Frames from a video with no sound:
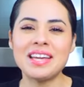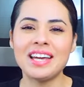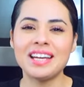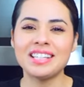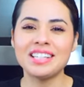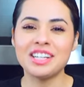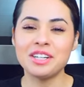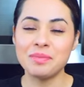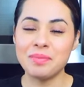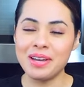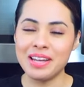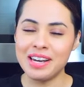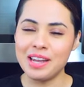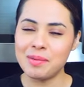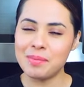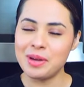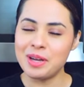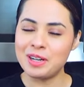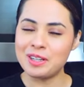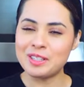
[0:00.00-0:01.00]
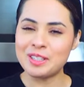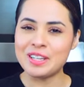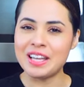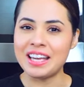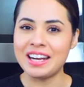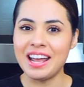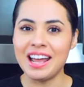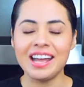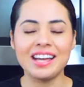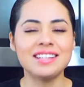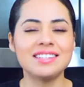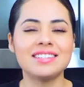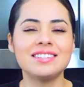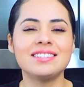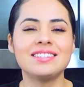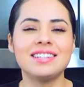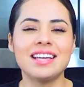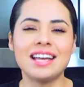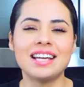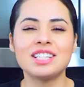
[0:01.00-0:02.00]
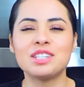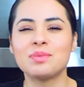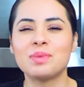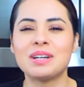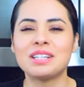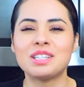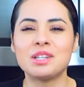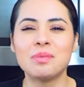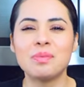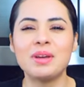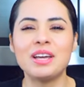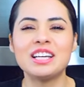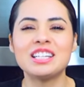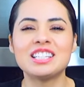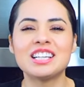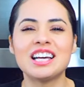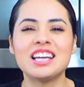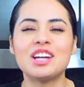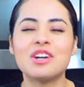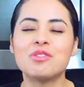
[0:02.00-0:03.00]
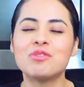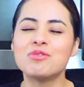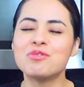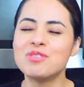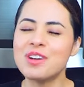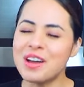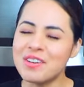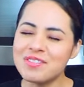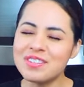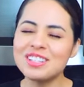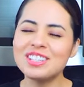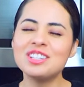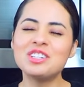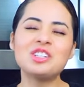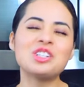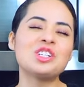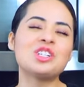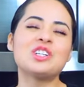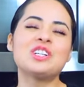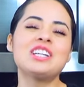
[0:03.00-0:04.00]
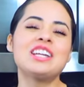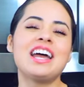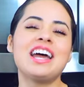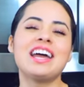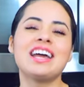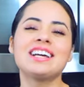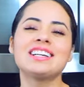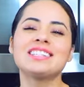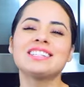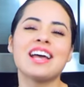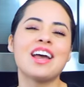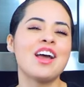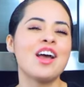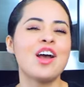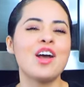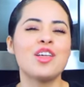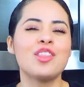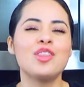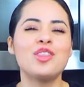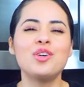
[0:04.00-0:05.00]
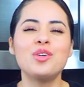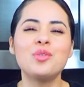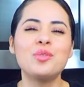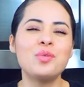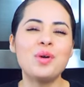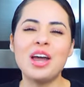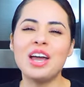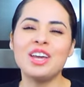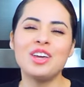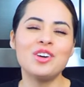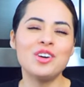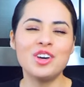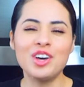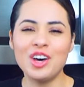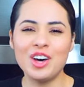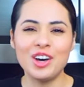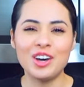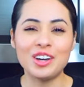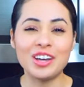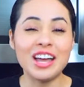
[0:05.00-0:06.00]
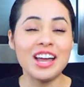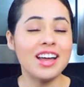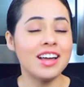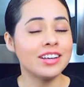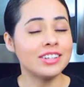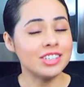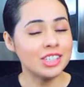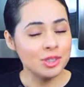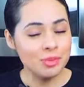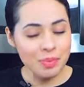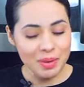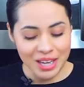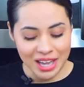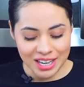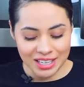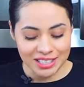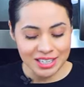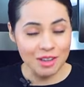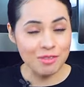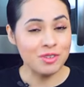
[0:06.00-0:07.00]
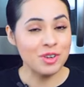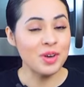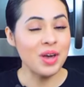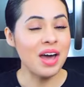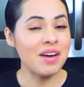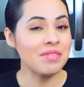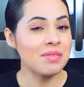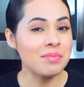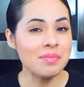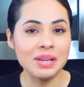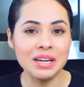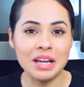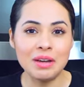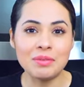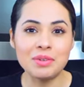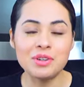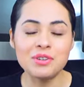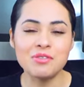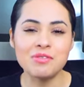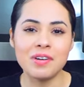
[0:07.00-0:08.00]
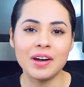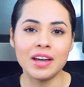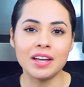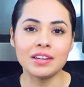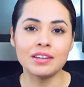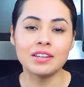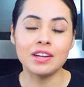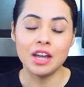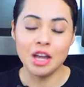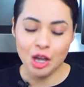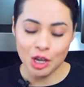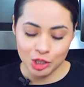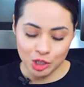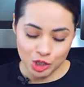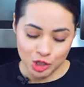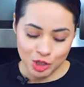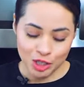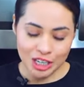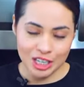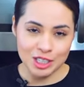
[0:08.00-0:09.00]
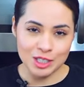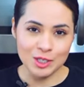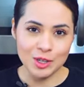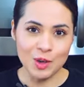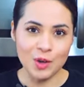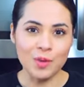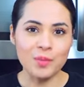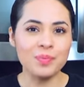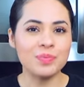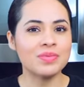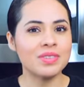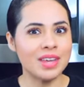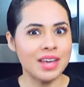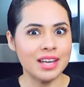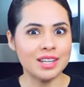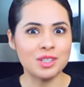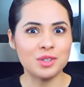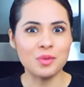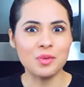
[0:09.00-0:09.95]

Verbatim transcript: kitchen. My name is Rosana and today's recipe is gonna revolutionize the way you cook. Just because if you haven't been able to find chorizo, guess